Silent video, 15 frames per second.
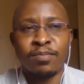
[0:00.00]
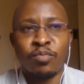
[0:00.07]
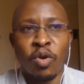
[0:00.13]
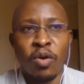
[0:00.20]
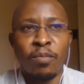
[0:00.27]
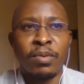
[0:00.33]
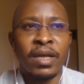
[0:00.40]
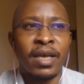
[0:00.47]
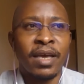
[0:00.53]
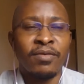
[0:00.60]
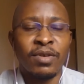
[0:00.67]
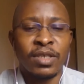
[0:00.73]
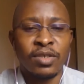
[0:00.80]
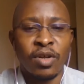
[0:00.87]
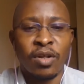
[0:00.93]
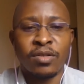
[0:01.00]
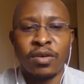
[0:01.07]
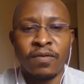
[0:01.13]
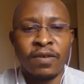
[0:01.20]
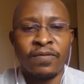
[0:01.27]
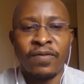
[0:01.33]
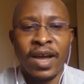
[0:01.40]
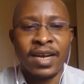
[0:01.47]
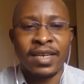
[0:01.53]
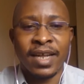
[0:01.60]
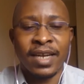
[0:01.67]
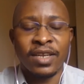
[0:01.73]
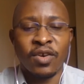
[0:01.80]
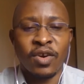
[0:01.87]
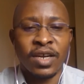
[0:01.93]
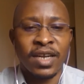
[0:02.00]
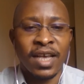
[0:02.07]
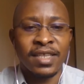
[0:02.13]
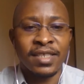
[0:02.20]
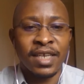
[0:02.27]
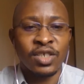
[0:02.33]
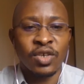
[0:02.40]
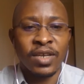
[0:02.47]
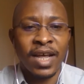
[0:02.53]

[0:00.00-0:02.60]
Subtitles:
probably a result of the fact that the organization